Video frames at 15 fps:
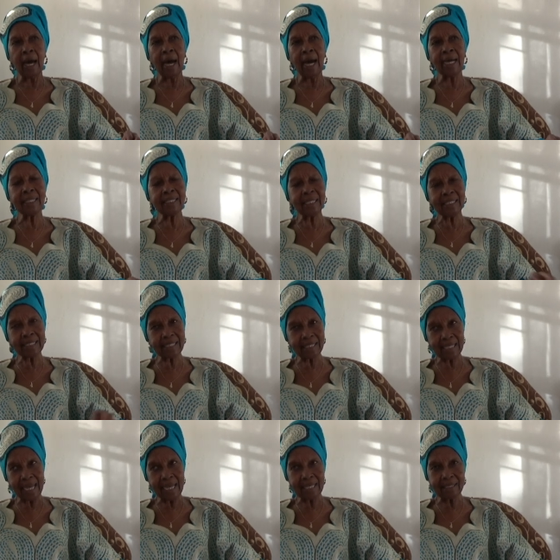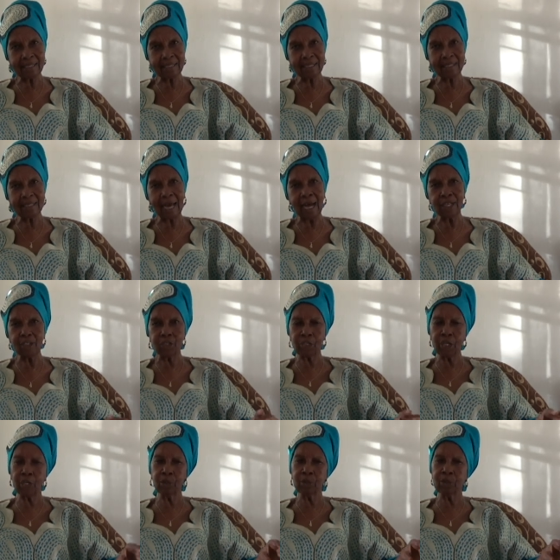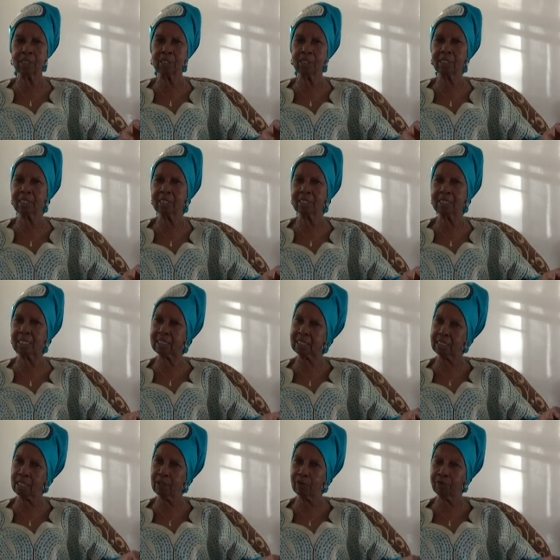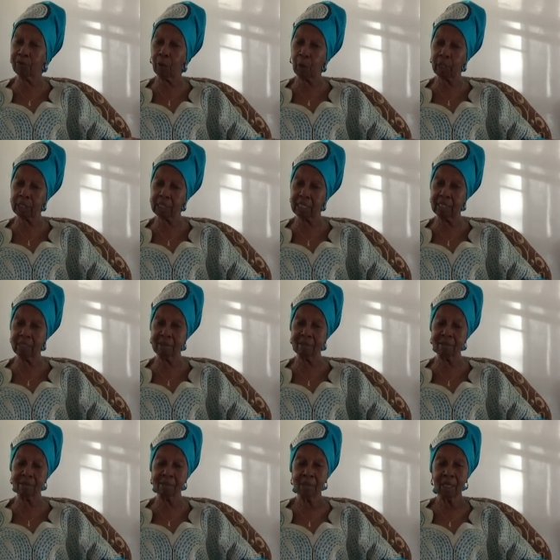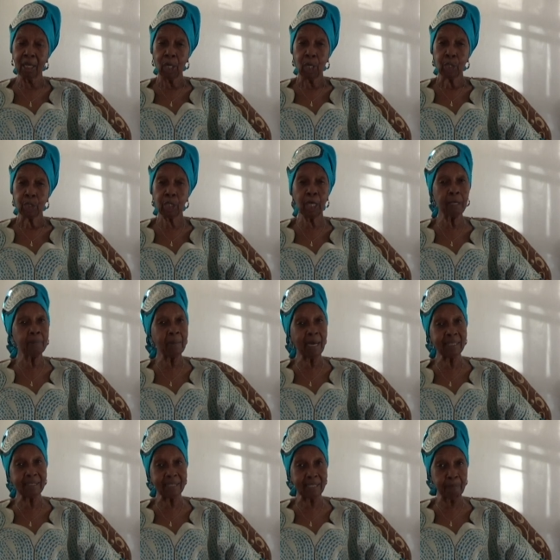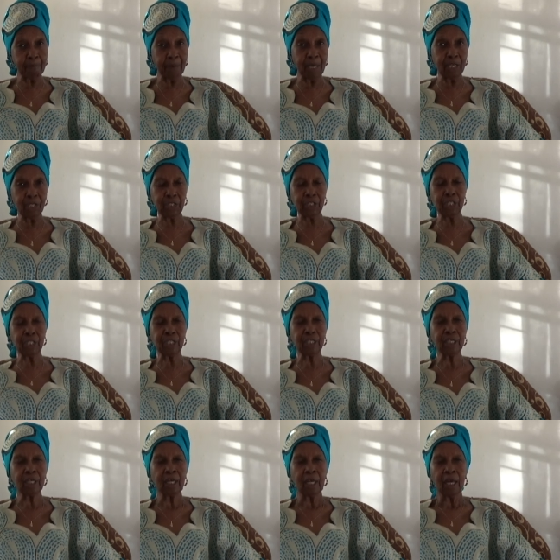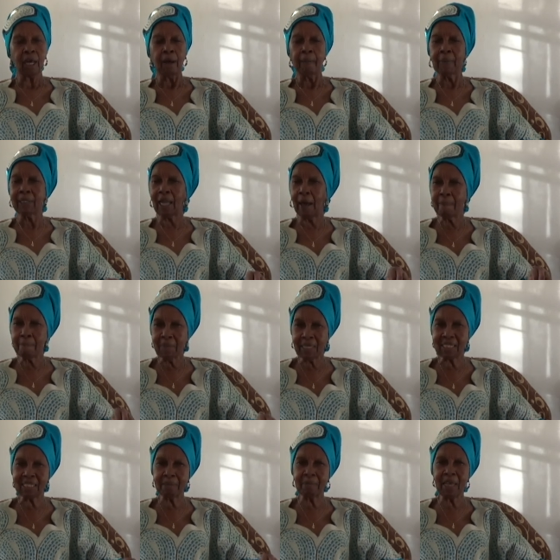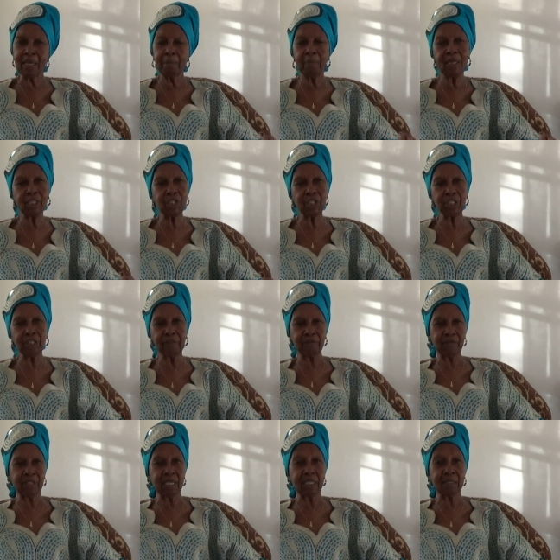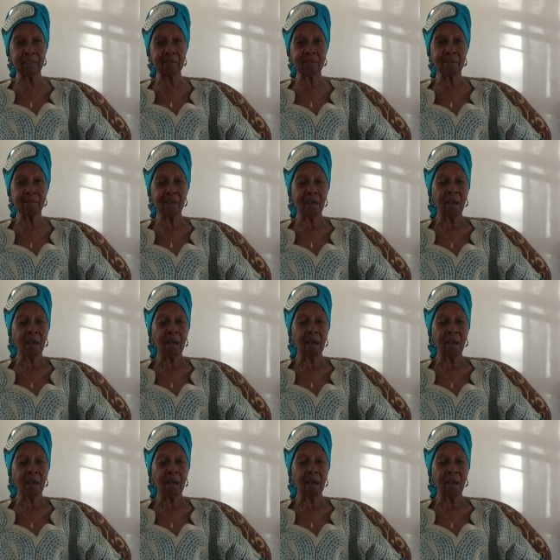I did state that I chose the 1640s to emancipation but I must make mention of this.